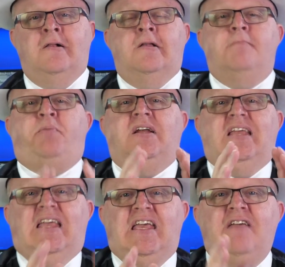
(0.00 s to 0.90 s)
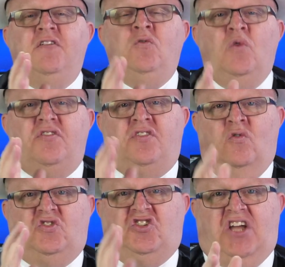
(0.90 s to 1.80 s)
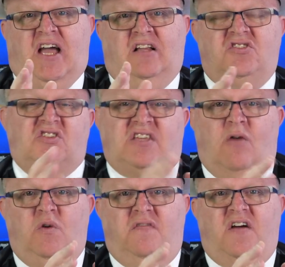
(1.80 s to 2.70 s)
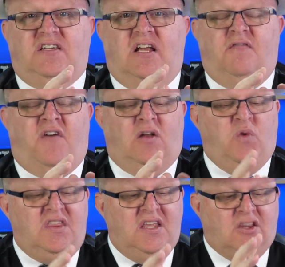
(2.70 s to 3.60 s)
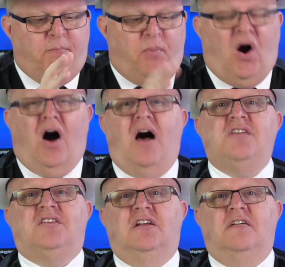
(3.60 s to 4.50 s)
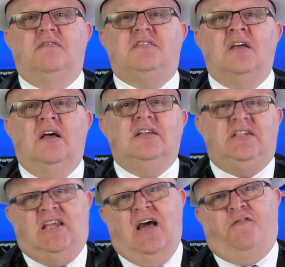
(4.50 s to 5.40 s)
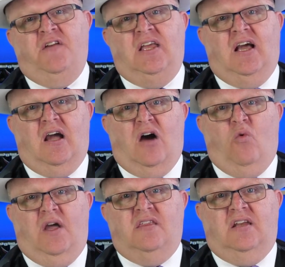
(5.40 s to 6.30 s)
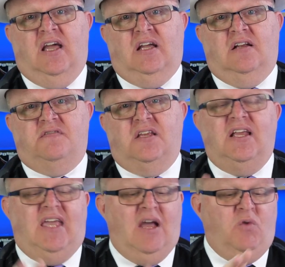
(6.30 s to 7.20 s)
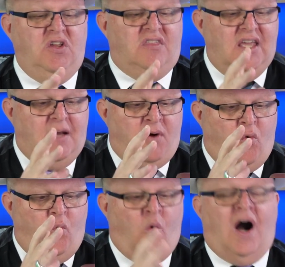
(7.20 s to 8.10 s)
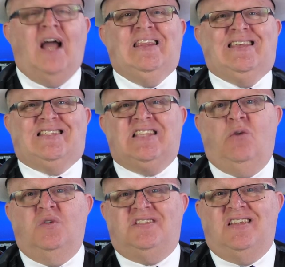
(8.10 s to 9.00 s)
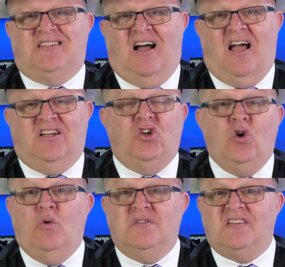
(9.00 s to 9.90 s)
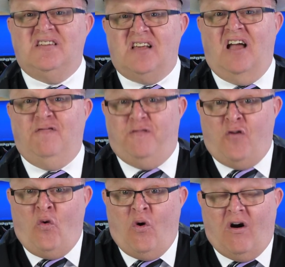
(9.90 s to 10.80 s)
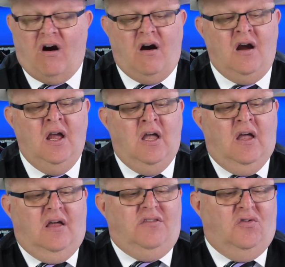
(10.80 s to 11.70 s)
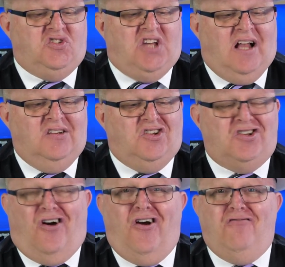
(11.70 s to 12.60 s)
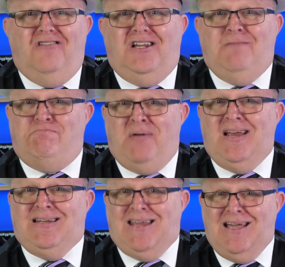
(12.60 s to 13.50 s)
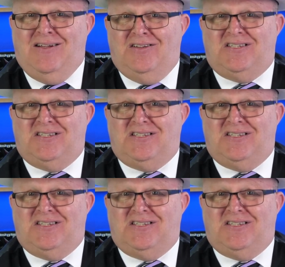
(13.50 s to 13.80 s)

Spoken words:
But even with those challenges that we've identified, we think the positives definitely outweigh the negatives. And again, when you think about why this thing was designed and who it was designed for, those challenges aren't really big deals to